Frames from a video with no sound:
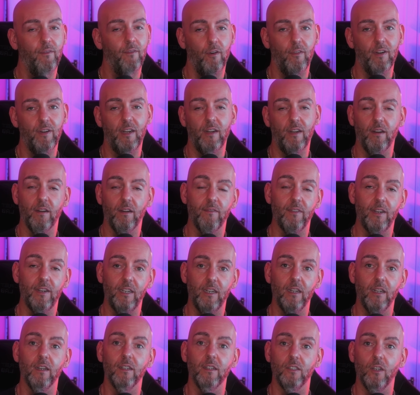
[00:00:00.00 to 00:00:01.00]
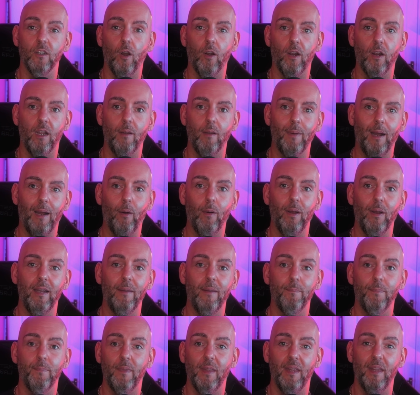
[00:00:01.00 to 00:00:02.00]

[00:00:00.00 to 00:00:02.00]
I've already done a video talking about it.